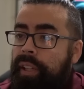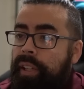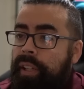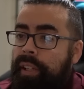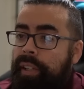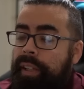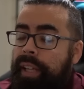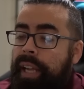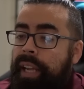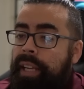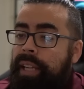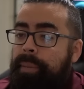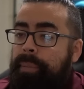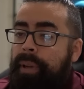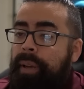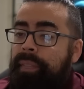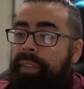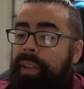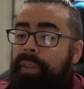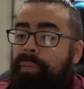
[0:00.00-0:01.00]
they end up
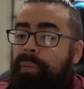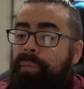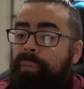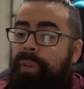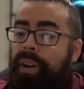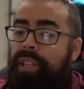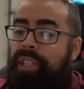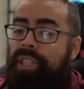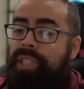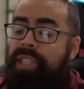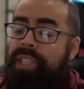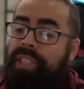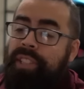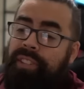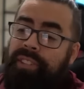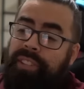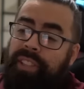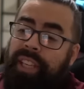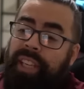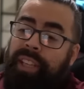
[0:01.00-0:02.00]
coming in with
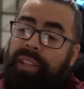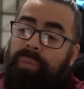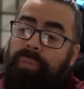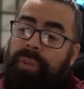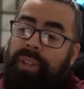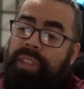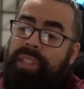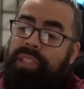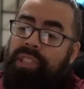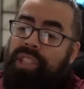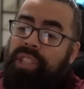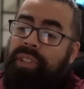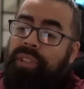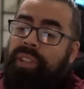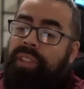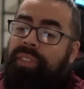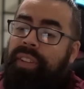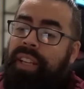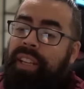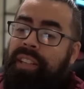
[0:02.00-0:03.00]
Registeel, and with this shield
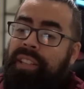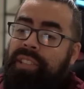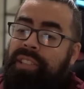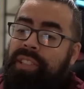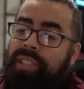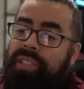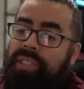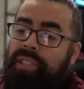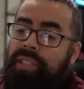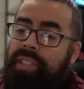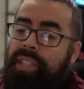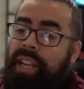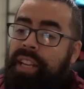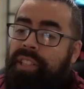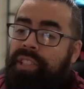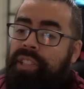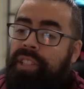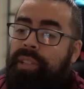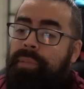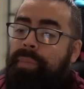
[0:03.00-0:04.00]
advantage, it's just
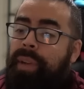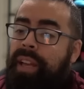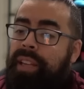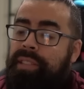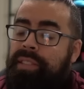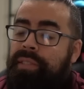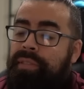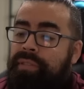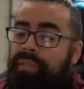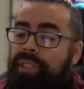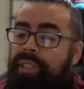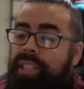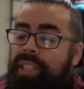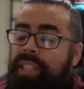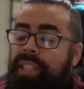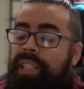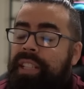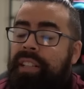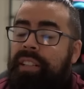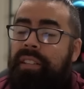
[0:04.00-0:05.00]
actually massive for
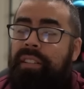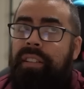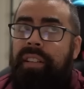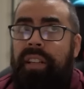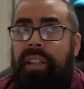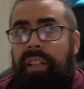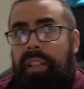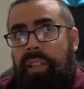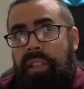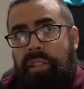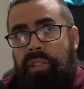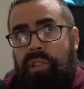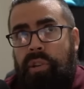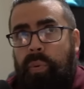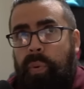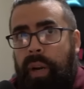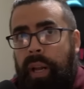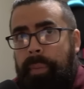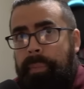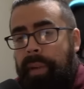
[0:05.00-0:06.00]
DD here. So
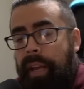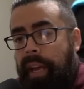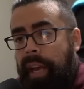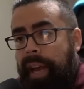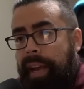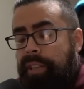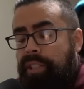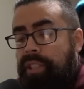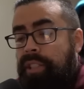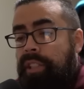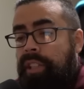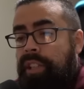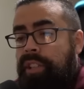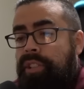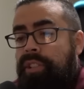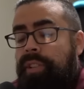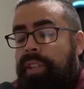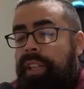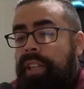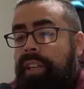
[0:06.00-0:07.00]
what I'm actually going to
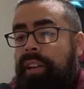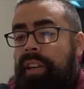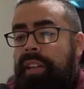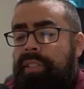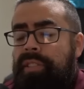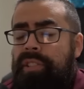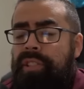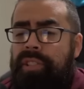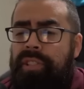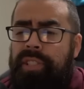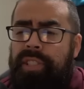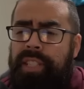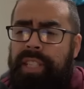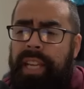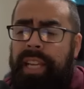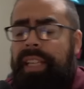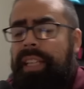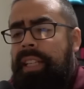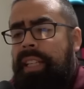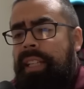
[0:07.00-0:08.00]
do here is just
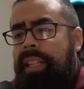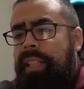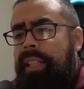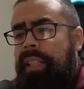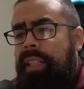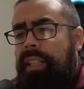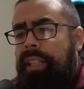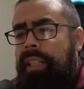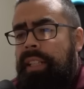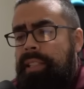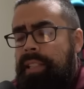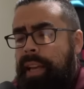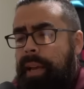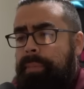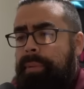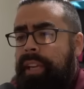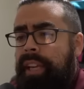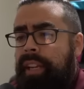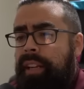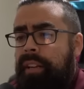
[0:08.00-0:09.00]
take a
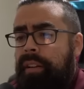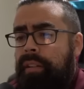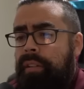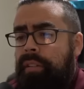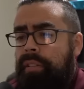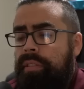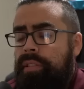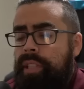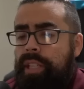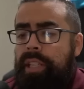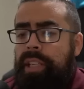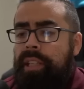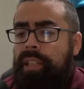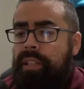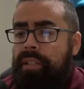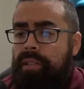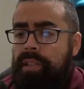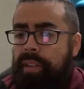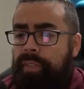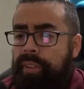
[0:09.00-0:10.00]
Zap Cannon. DD
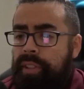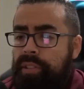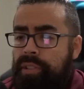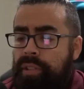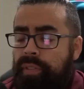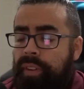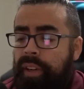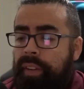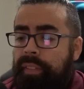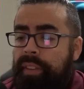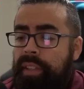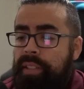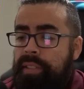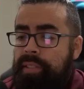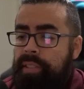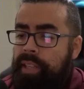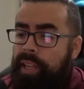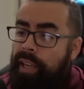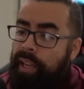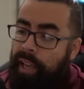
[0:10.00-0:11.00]
can definitely survive
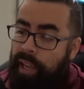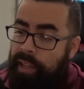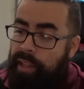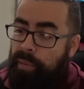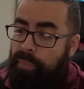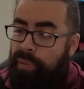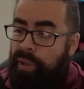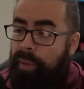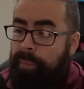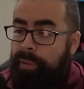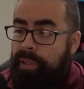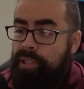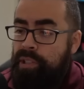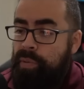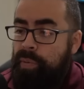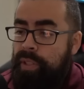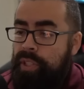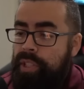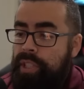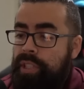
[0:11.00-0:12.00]
this, and then probably
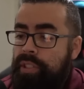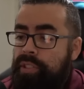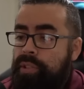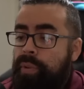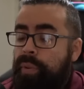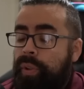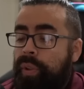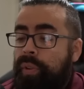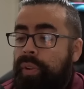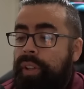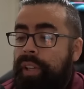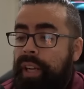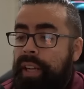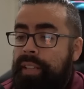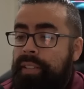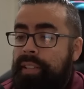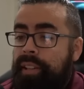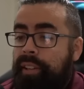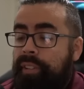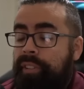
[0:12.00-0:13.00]
switch into Alolan
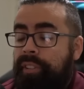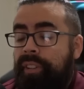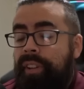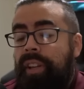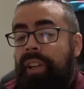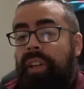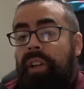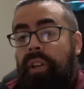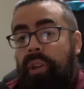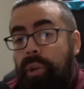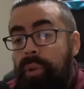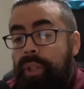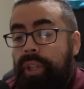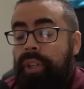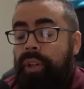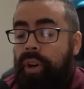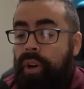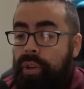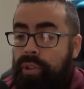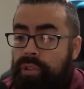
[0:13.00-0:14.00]
Ninetales, who
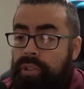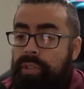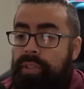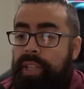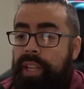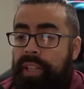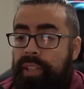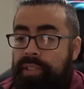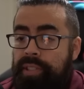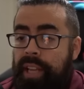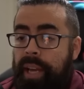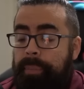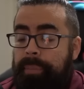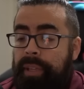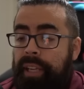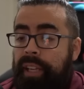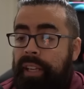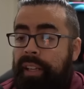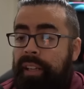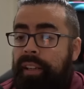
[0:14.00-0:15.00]
can also take a Zap
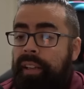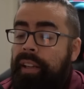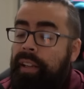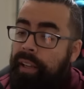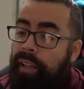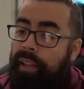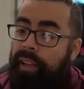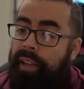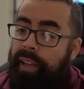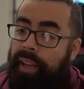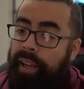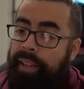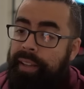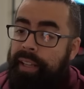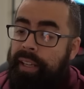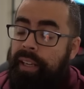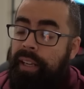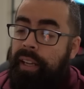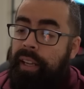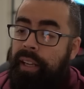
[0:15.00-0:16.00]
Cannon, and
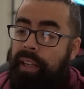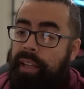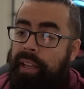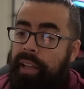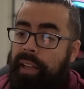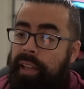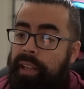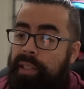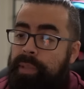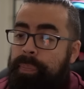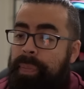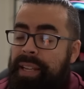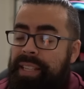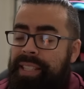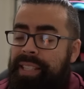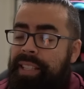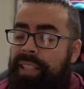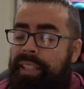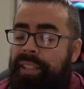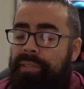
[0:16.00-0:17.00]
then it's
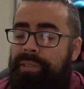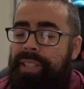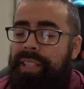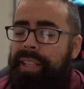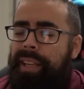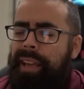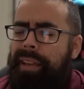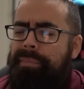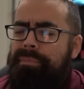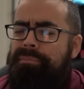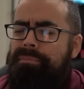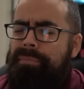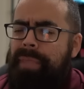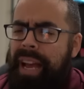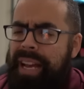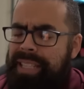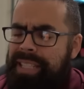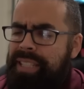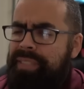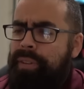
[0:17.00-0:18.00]
basically using a
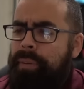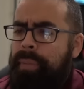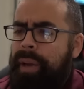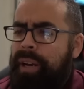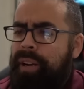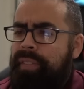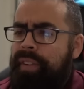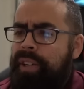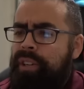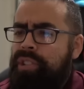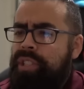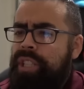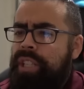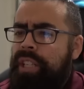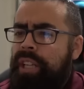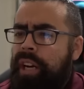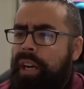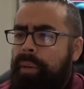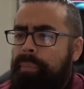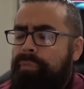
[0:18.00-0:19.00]
massive amount of
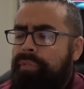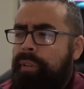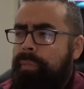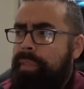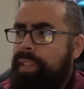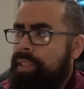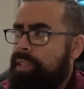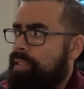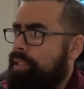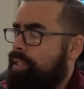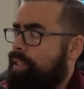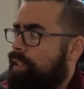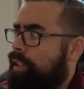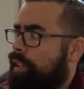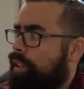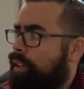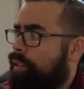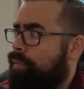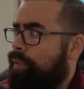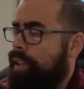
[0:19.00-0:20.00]
energy up from this
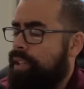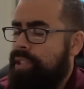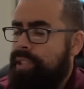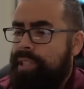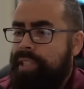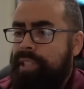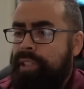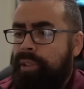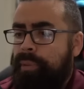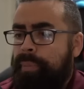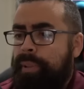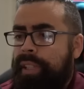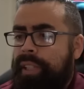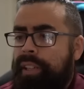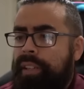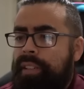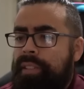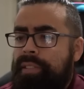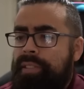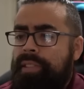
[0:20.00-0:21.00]
Registeel
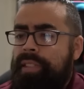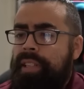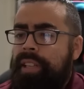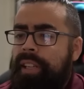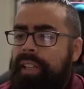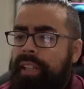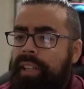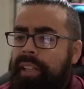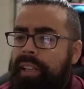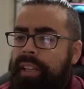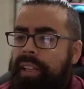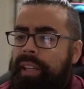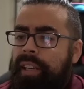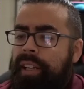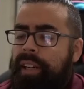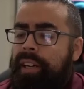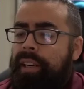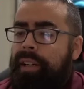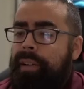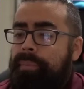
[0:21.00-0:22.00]
because
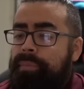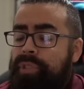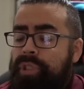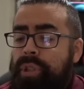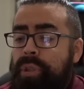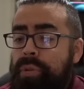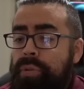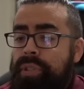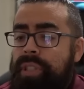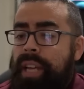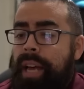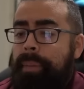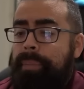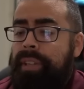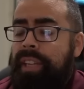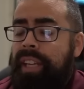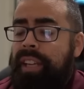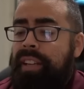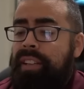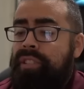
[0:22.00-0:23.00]
2 Zap
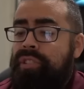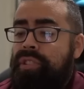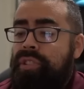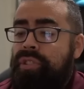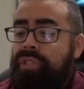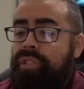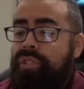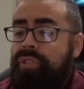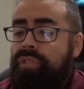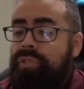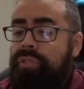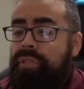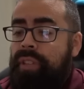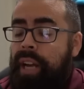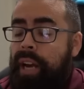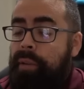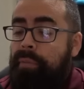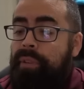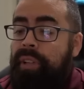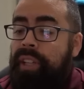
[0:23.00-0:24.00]
Cannons just
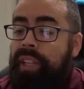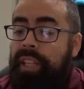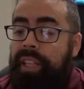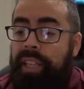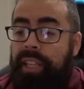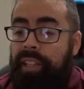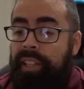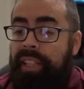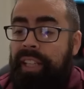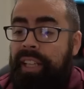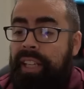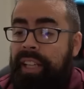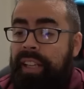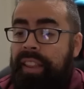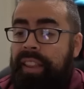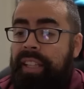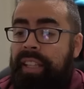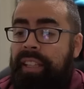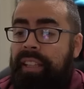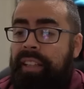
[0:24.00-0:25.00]
not really killing
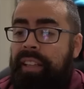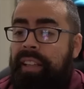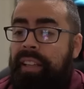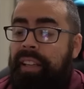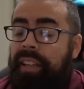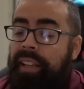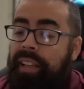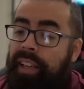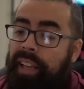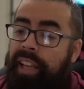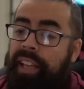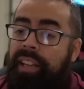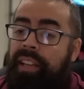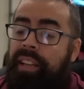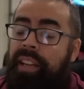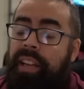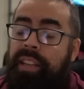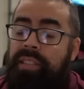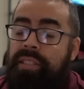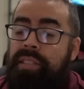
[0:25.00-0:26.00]
anything, and
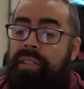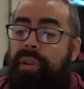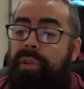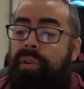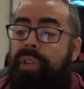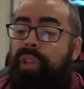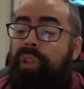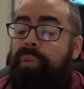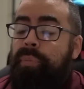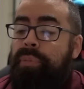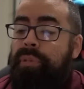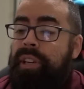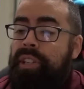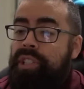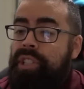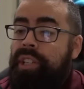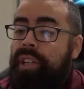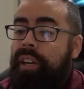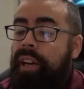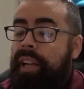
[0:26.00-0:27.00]
it has no kill
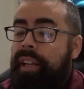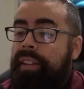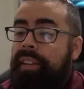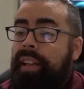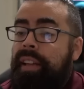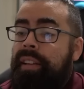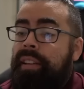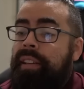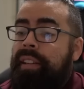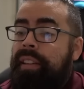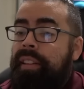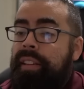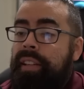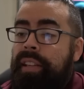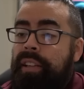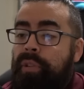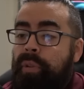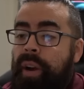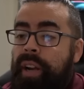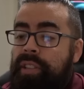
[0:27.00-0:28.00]
pressure, and then
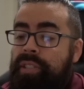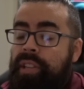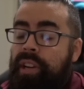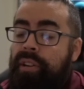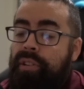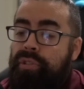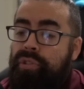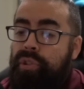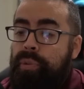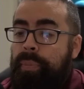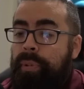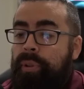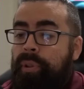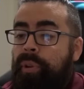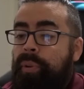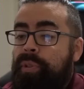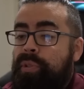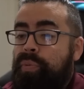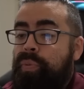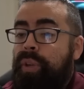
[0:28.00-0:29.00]
the Quagsire is super
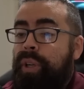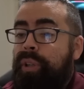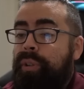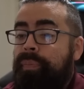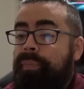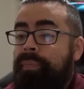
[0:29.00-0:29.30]
low as well.